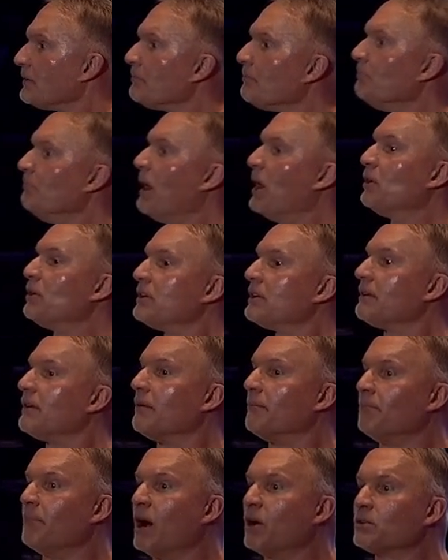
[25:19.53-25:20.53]
Mo-
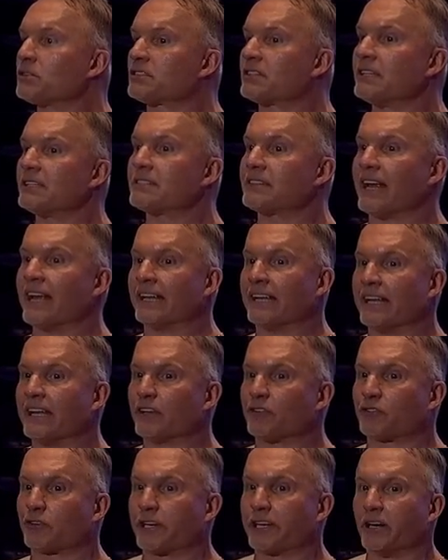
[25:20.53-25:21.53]
Moses and
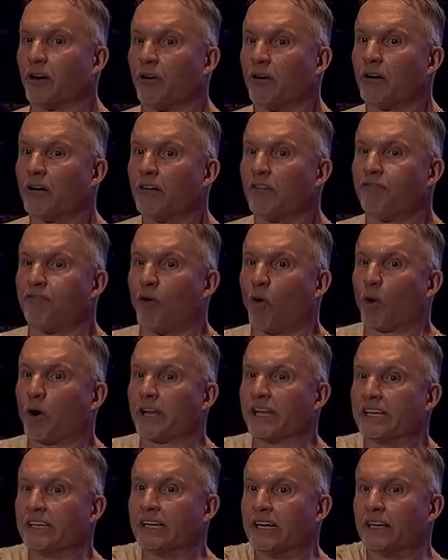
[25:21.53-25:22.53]
Israel,
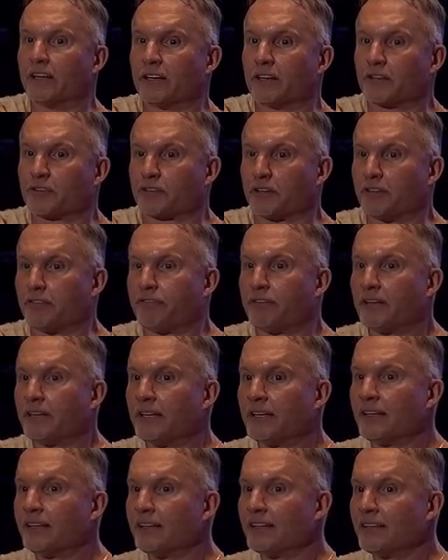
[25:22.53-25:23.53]
40 years of
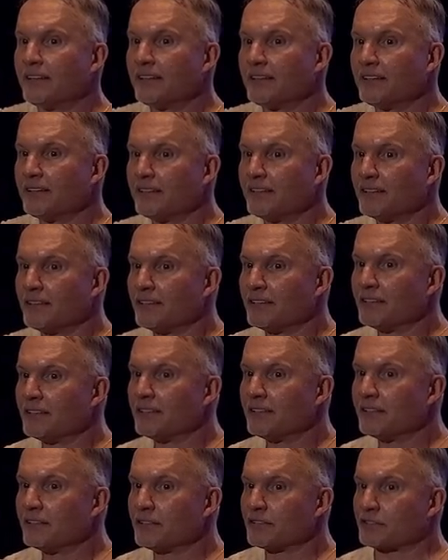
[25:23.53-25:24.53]

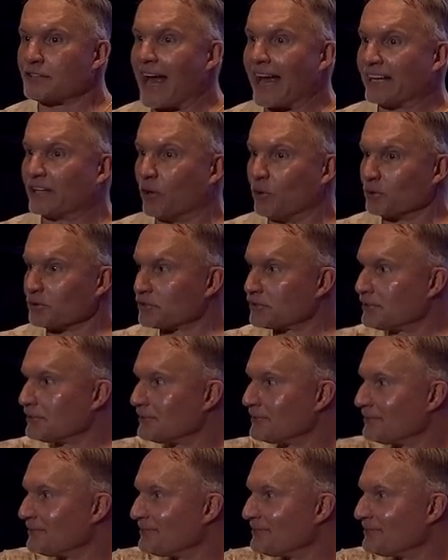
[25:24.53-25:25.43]
cycles.